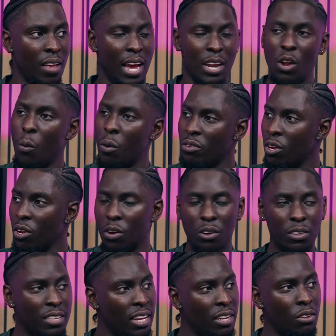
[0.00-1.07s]
And no one's going to go
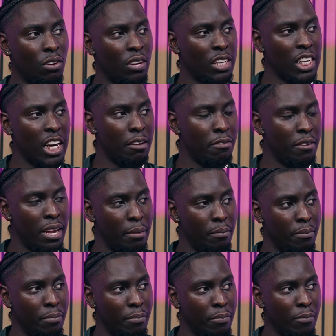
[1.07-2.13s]
on TikTok and chat for
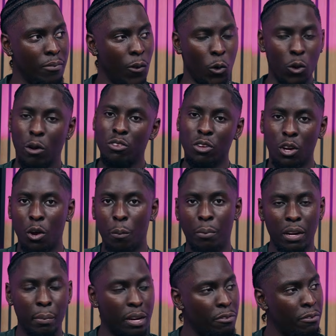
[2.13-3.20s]
them. Or no one's going to go put
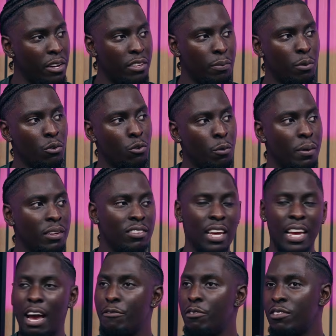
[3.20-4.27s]
them in a Facebook group and say, have you